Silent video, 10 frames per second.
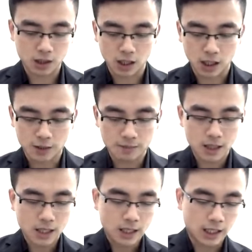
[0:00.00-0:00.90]

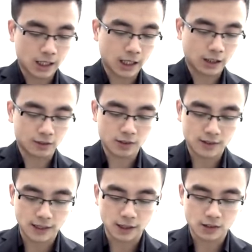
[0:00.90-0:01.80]
time, it
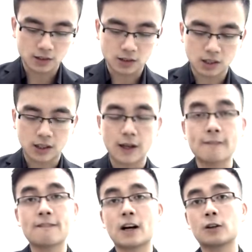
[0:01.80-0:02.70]
considers the
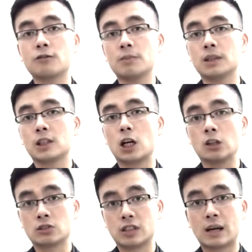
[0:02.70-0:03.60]
time value of money
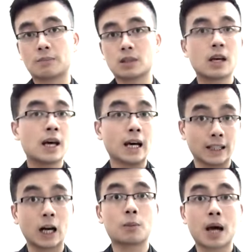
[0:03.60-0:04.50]
concept, and
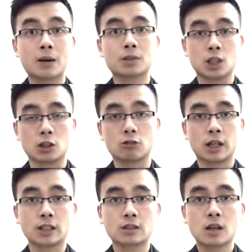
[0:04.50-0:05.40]
that will be absolutely
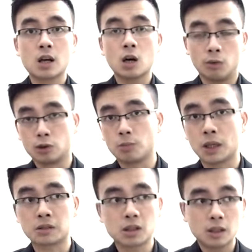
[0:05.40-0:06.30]
great, which
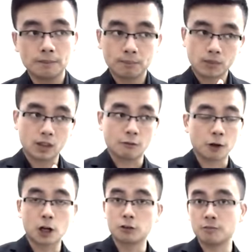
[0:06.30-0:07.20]
means the value of